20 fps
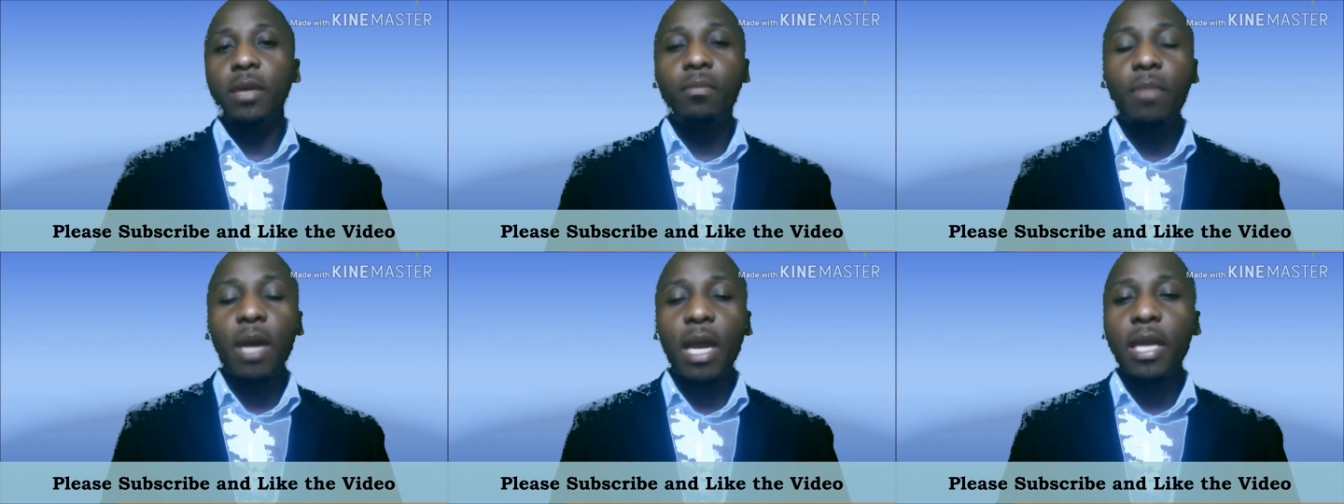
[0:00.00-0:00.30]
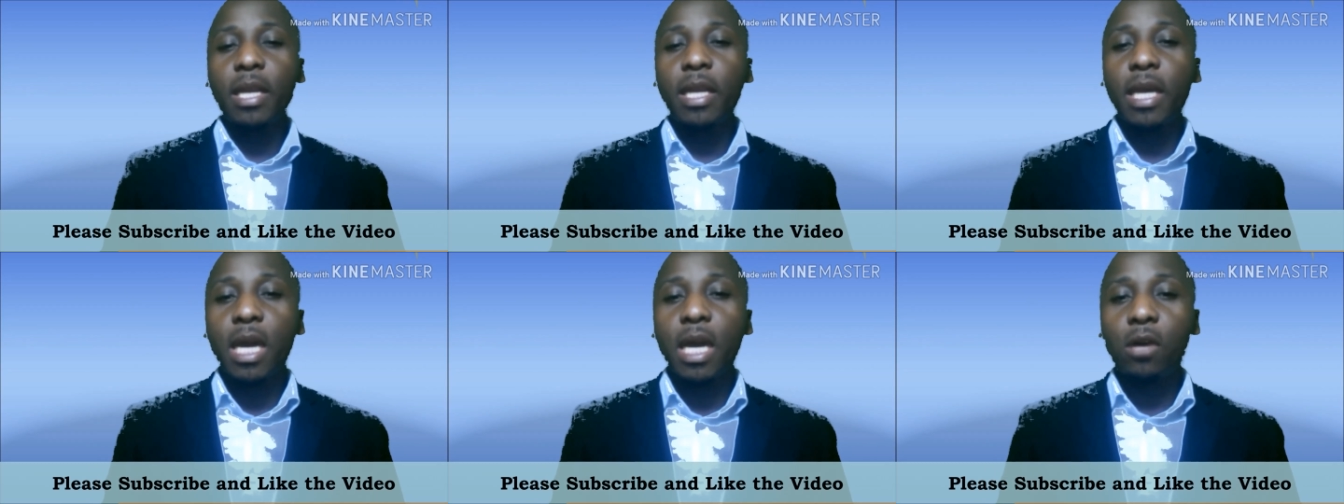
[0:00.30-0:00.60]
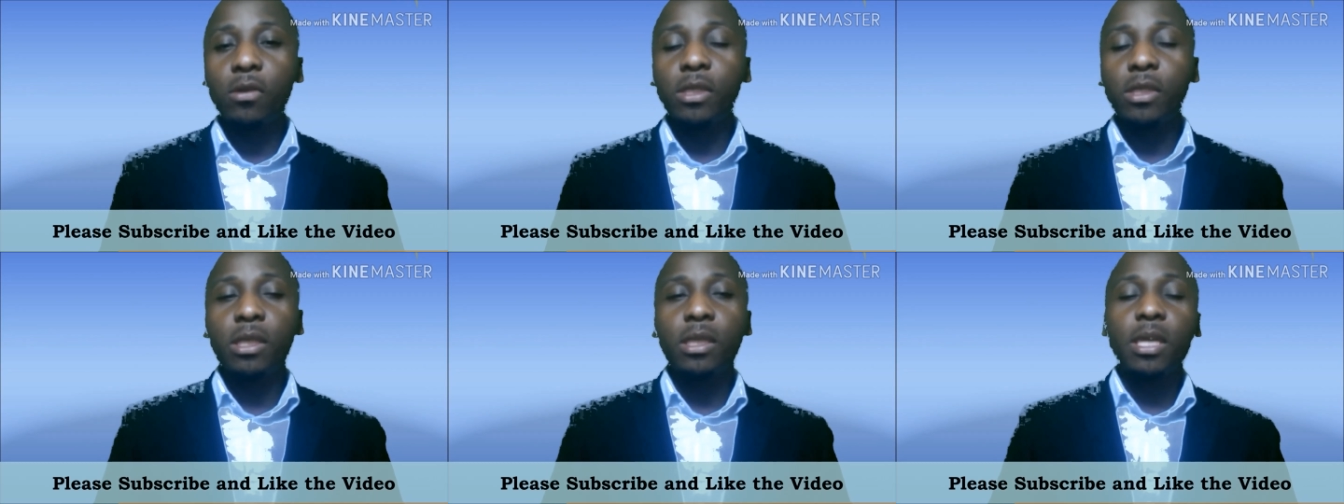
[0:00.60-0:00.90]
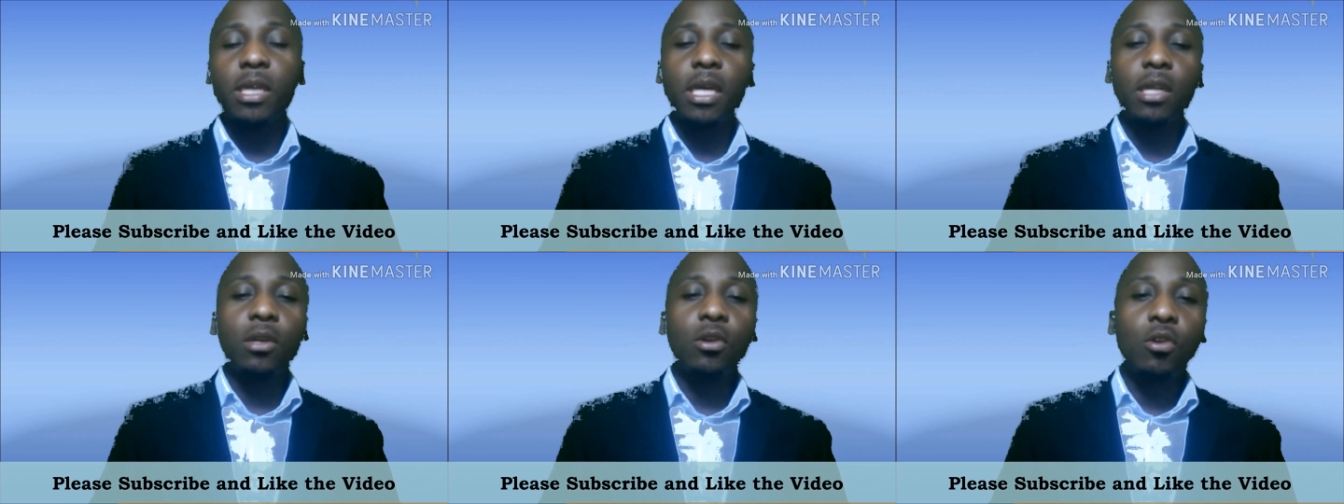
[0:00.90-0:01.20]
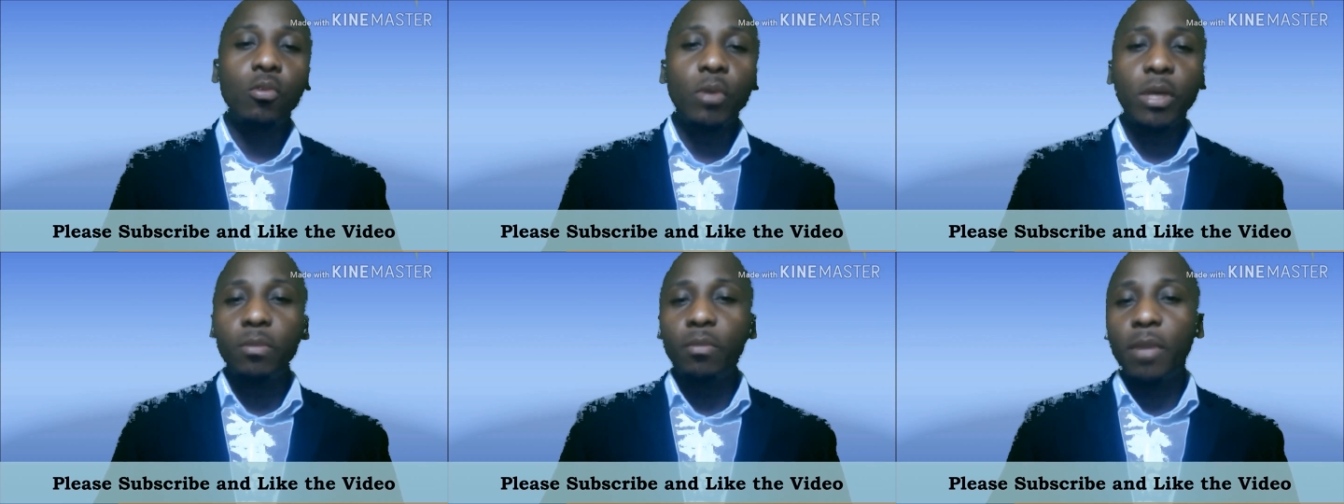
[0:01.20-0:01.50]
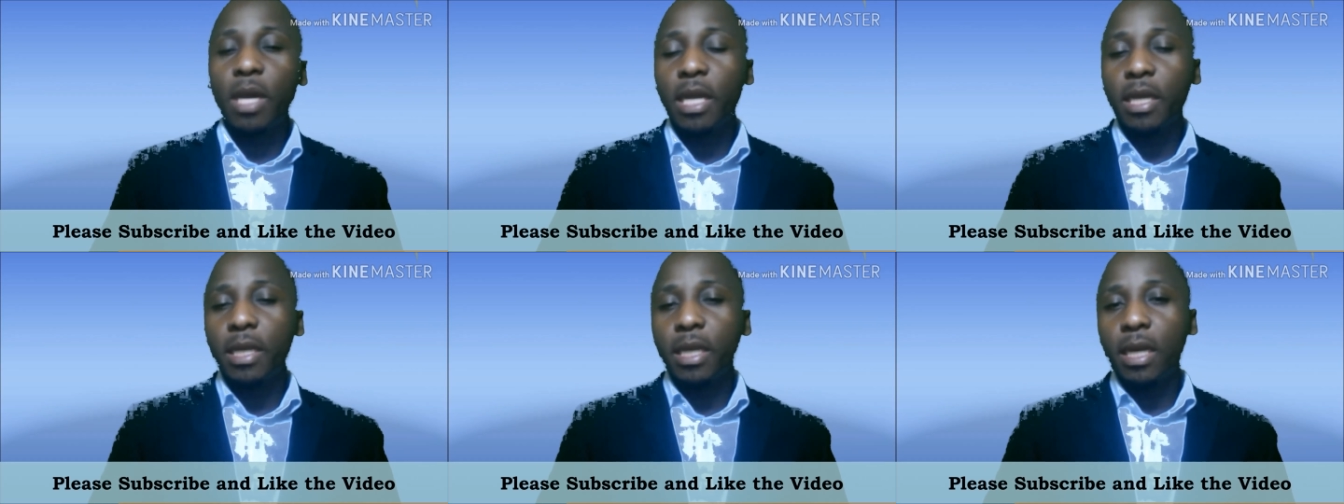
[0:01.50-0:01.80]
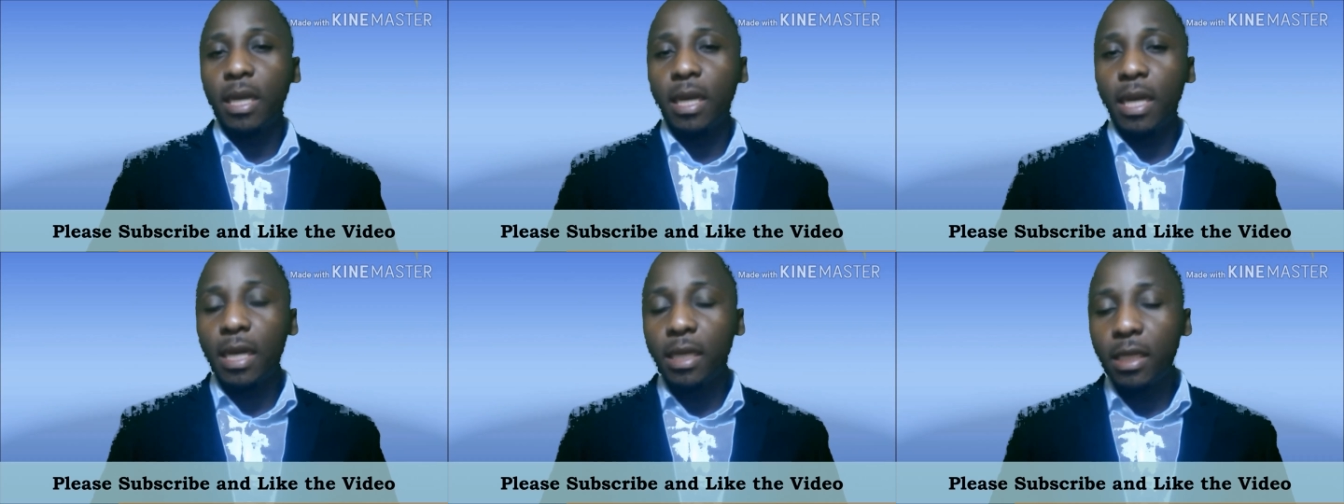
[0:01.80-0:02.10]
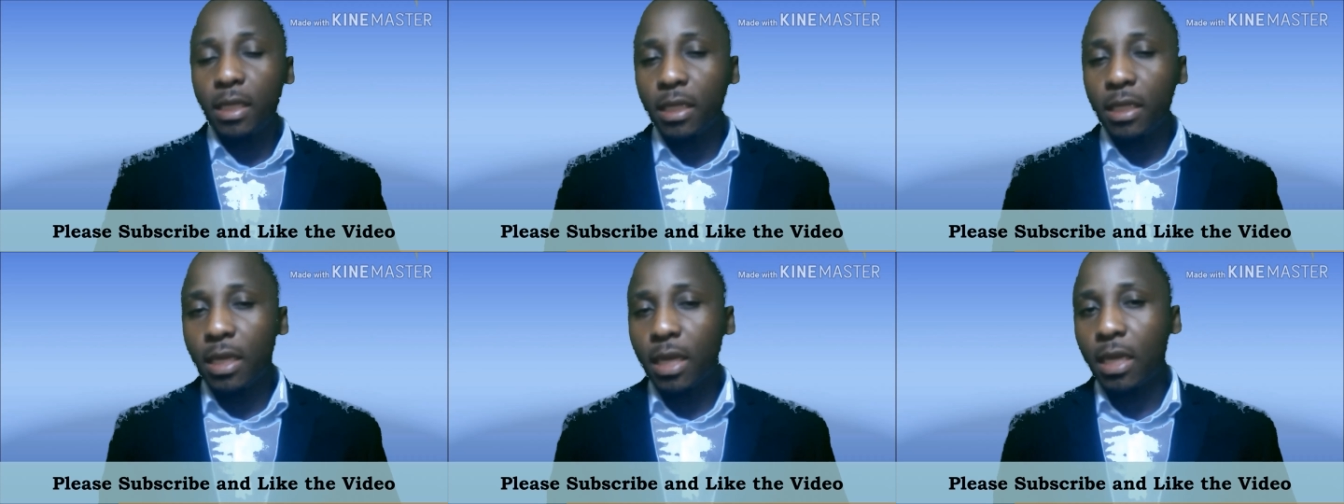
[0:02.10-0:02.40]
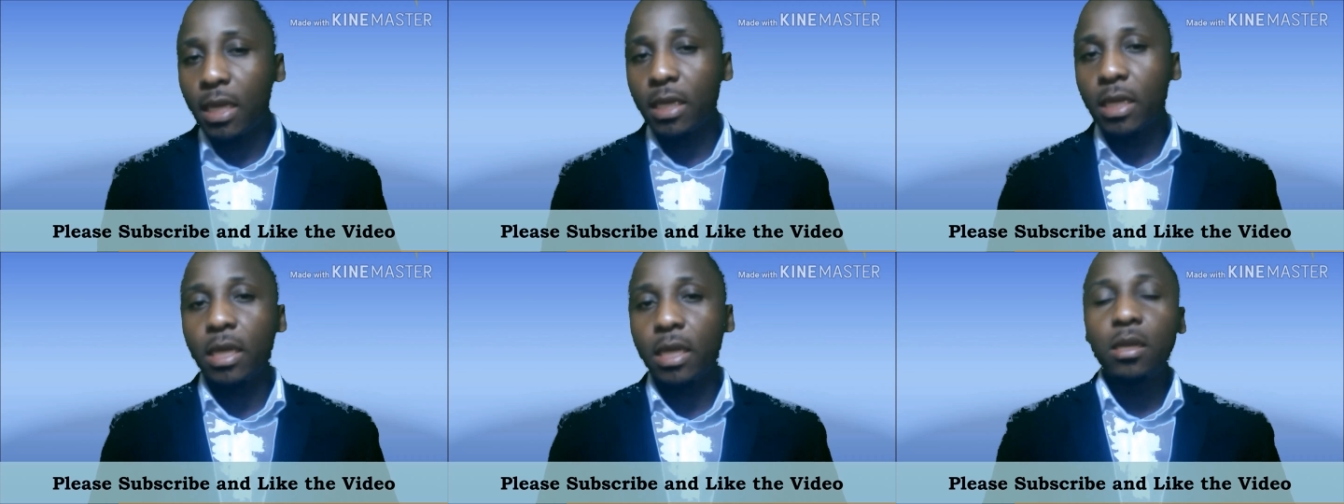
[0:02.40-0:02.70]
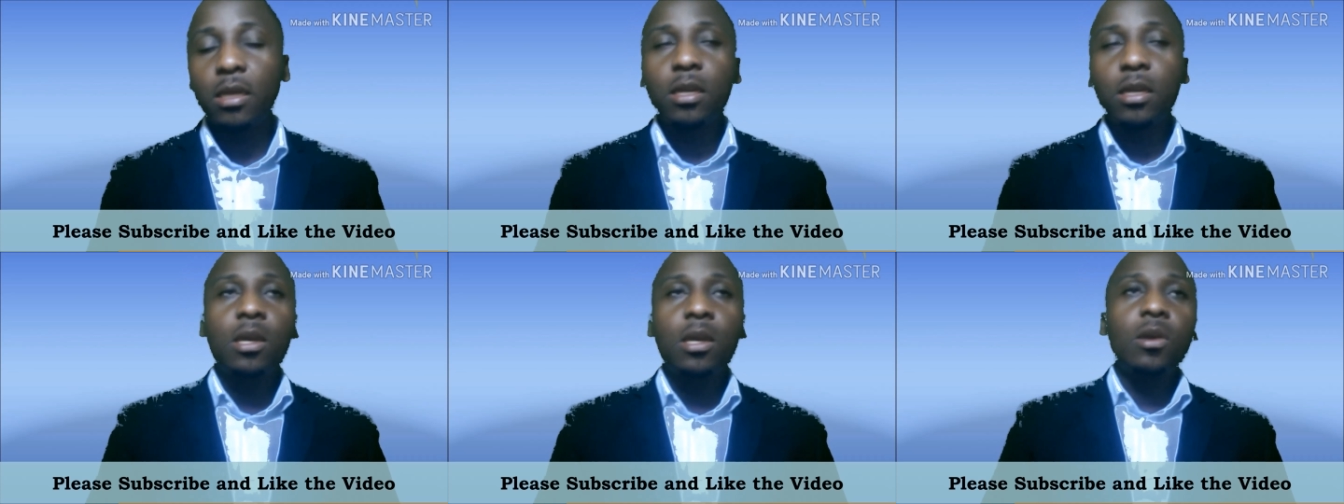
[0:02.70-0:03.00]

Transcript: buying a house in Ghana, or when buying the land in Ghana,